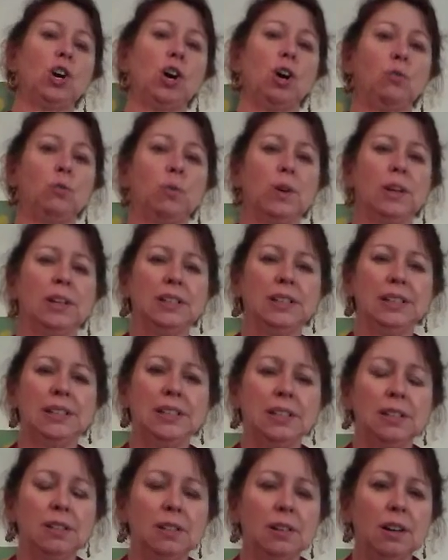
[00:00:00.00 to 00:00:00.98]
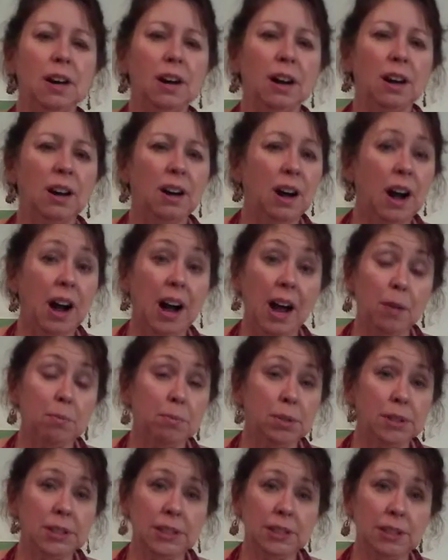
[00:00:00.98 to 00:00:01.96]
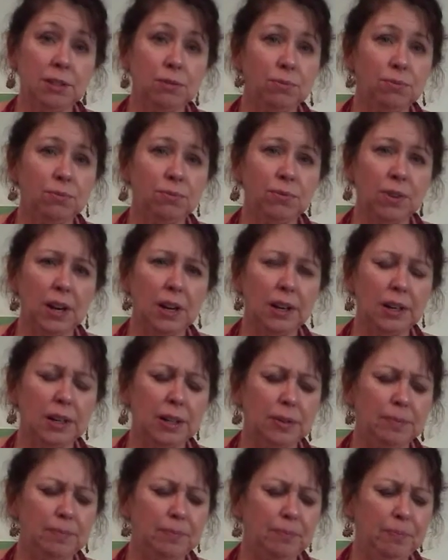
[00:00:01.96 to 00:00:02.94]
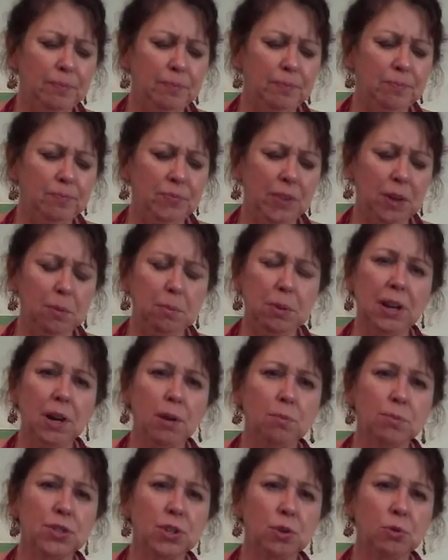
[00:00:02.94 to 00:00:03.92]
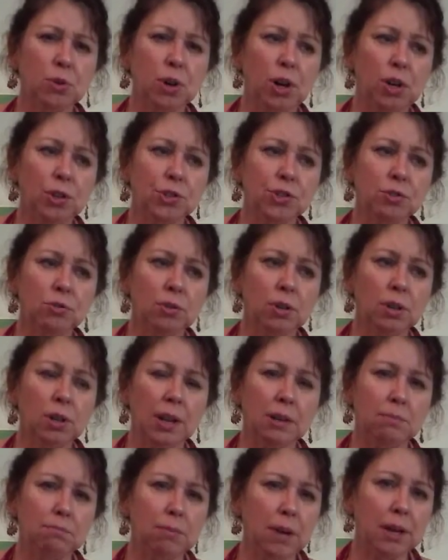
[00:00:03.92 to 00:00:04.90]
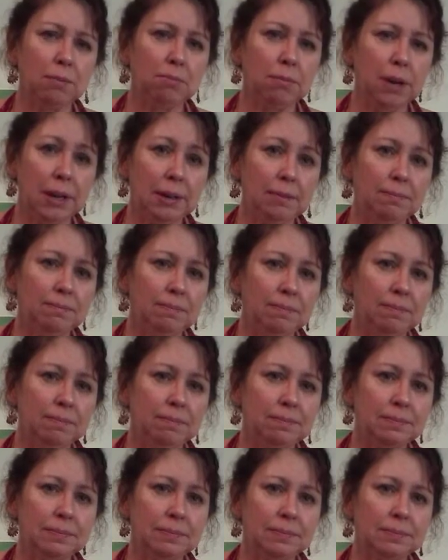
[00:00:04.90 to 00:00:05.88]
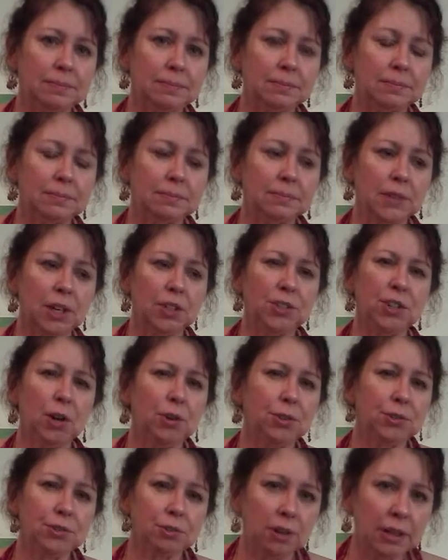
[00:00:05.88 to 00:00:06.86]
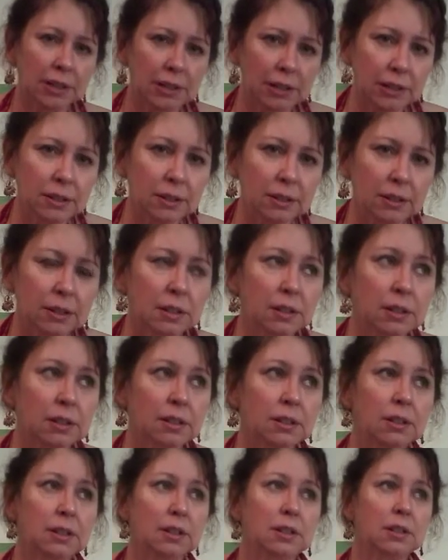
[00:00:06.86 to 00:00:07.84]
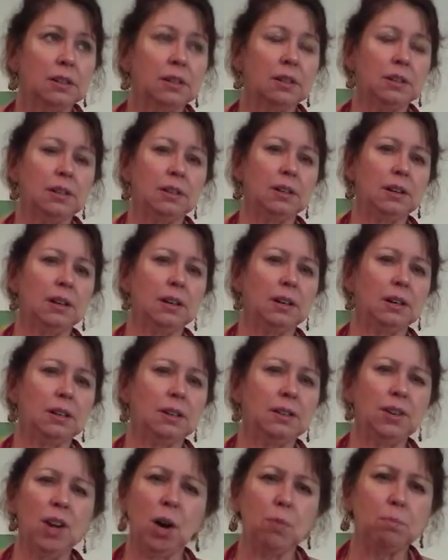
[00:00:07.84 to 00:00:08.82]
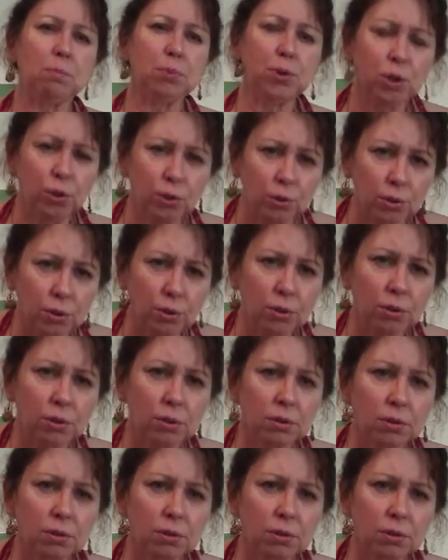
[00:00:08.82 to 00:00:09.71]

are really, I believe, they become so cultural and man-made, adulterated, not pure,